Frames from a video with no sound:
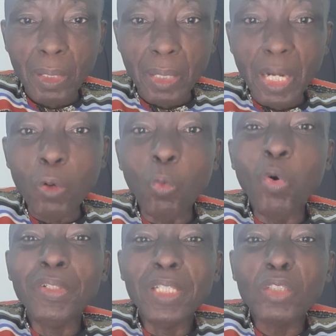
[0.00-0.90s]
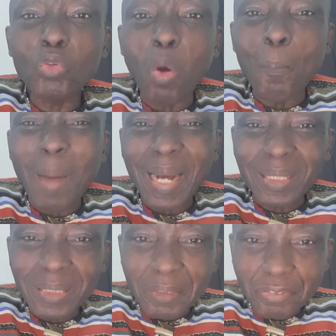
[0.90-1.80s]
And we need to
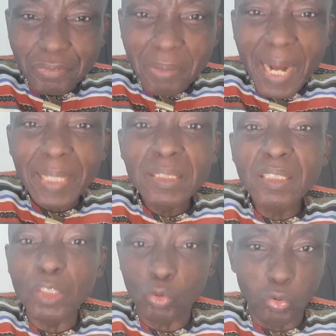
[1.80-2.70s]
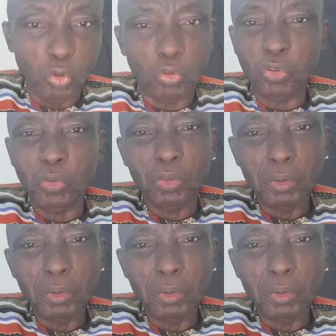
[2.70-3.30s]
magnify the truth.